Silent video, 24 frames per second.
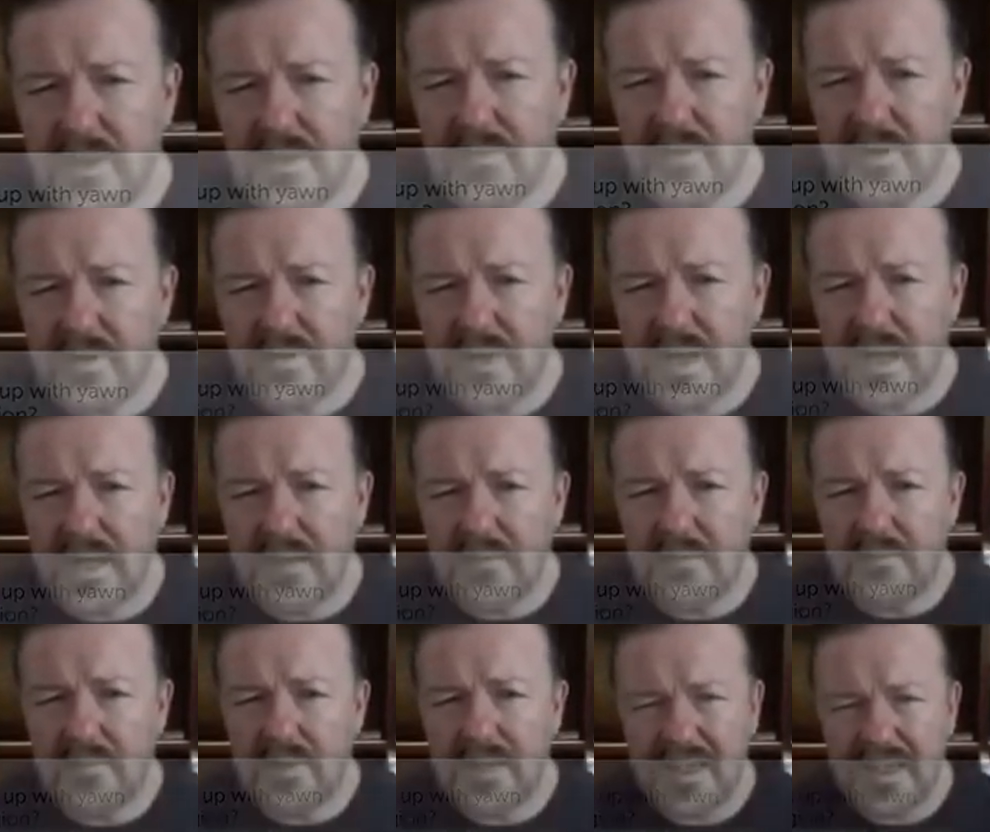a real
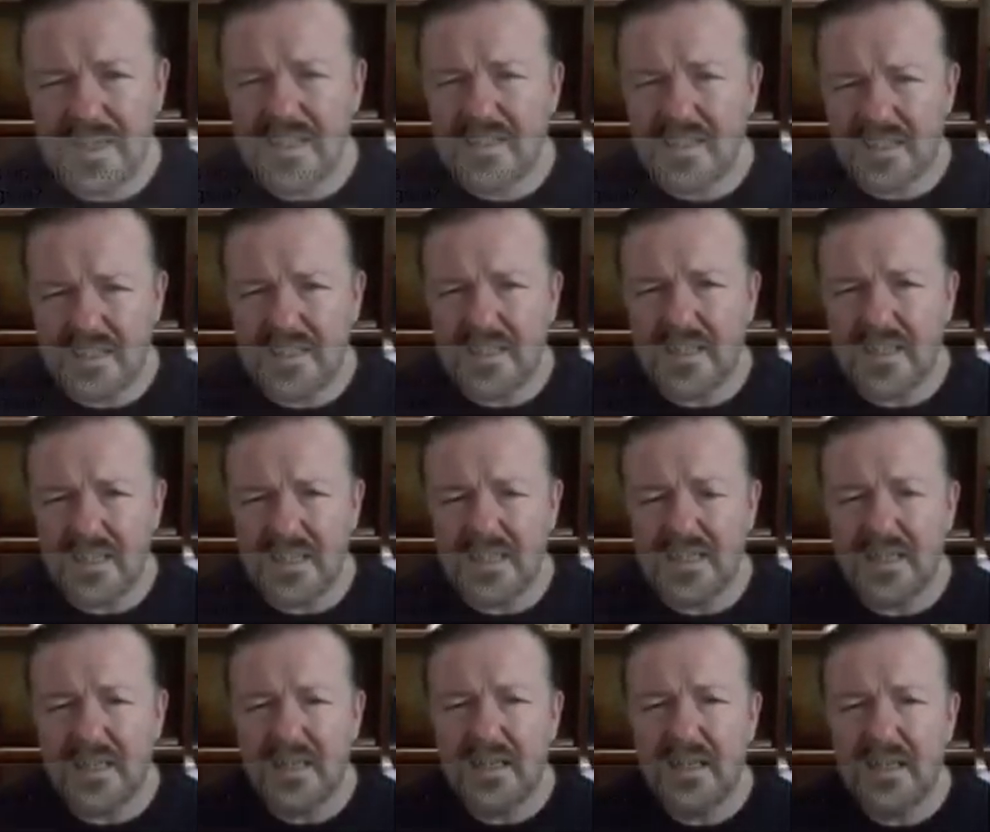name? It is, isn't it?
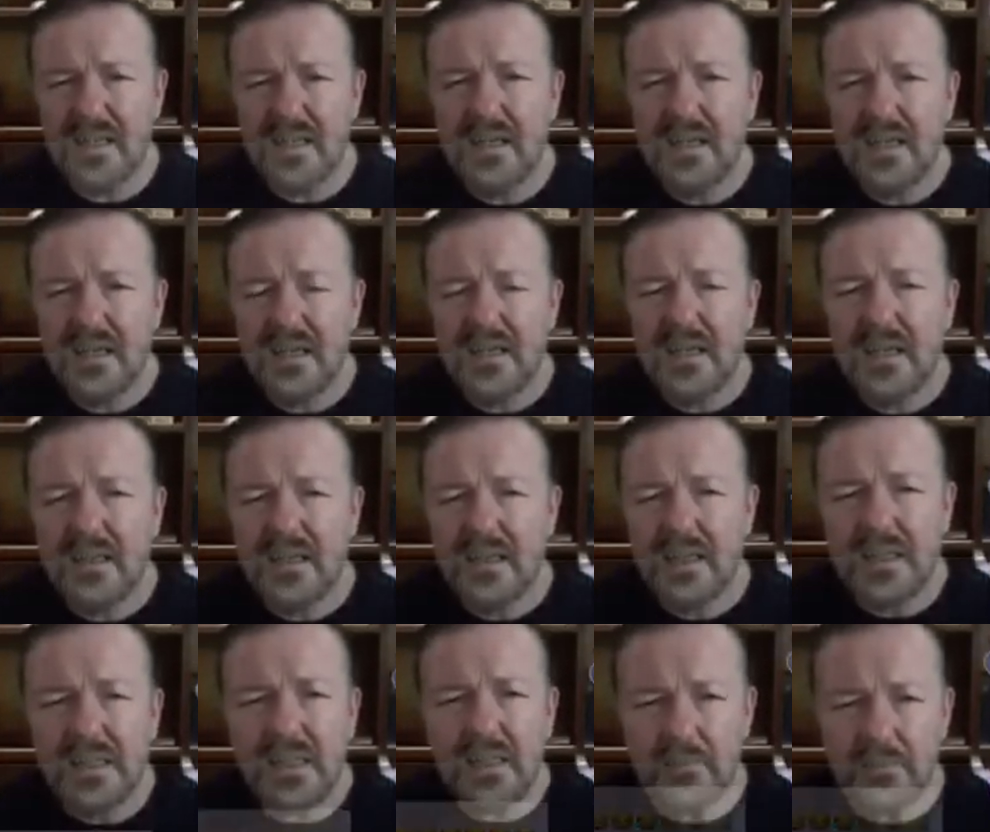They
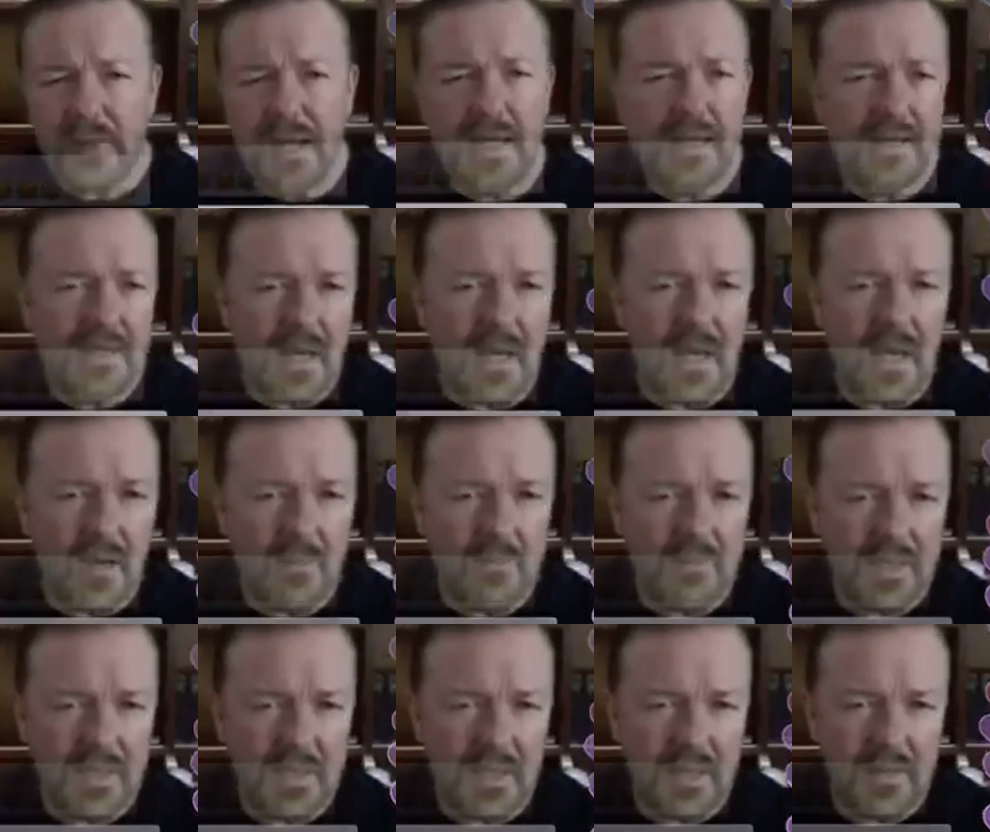didn't make that up,
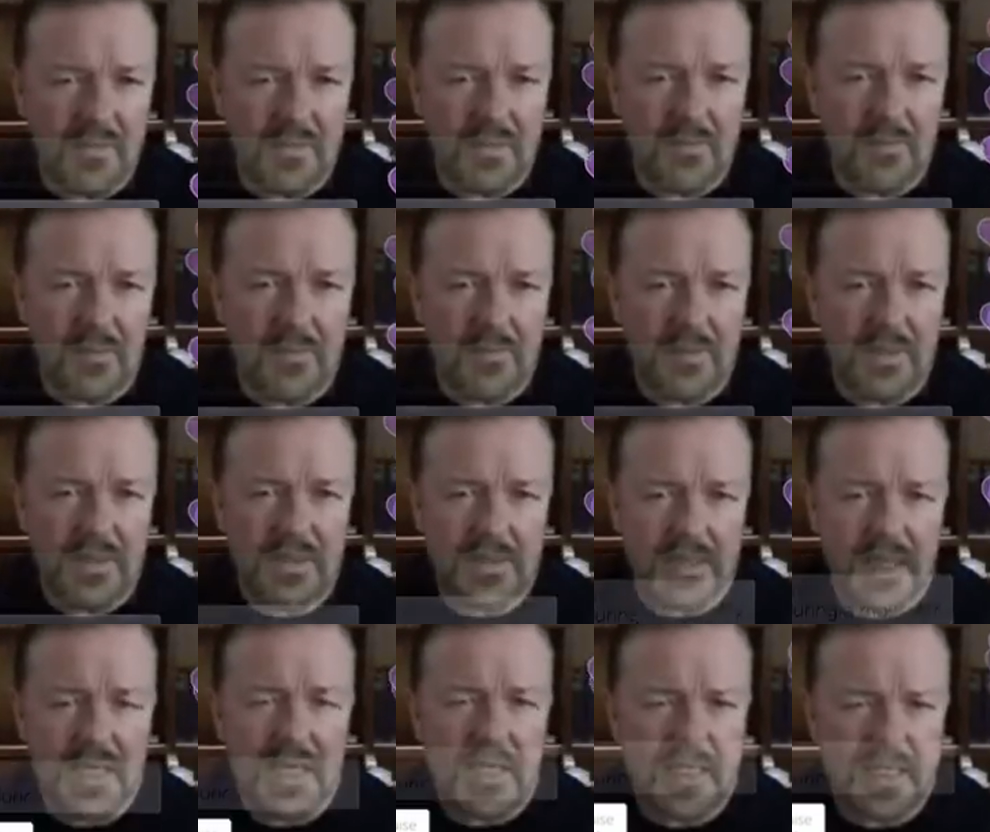did they, for the Muppets?
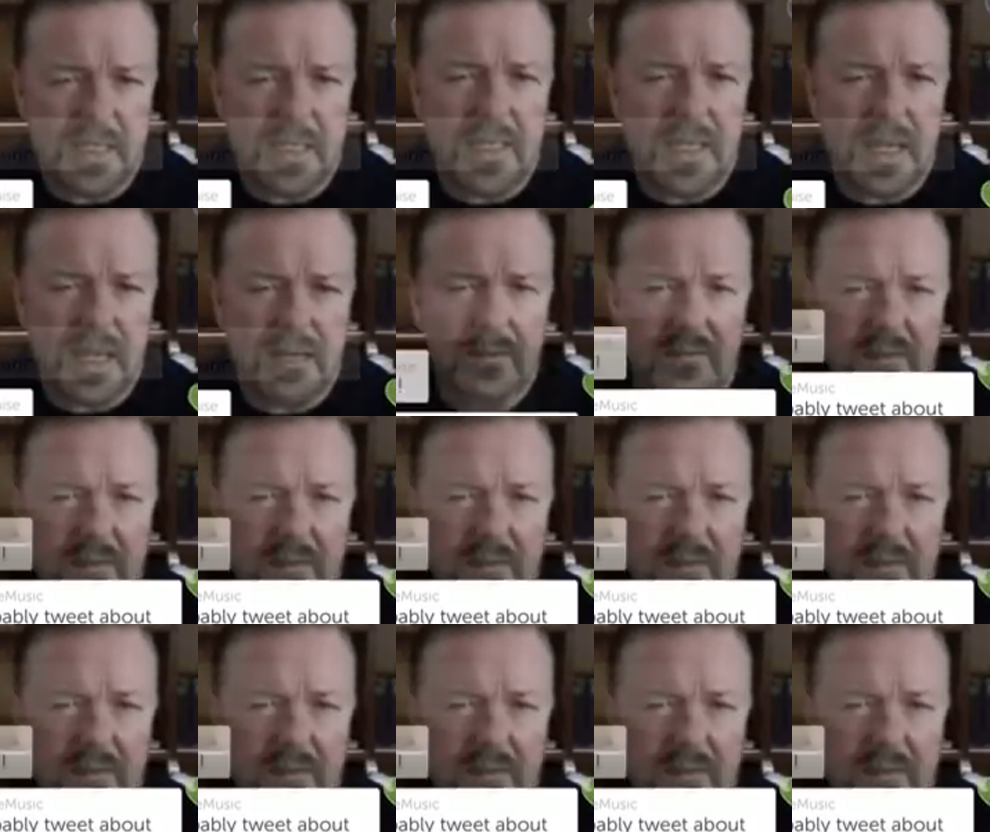That is a name,